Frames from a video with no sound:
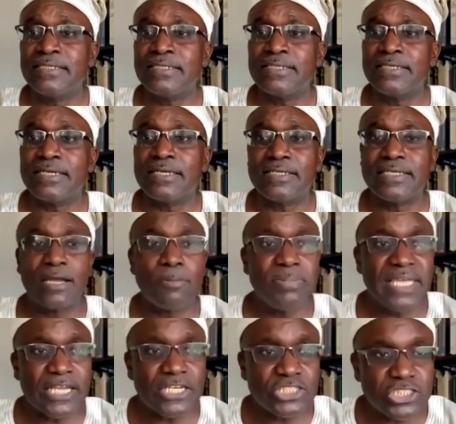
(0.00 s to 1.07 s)
There will
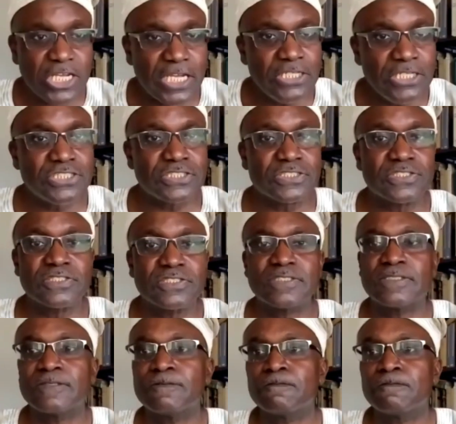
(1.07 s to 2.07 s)
be exchanges.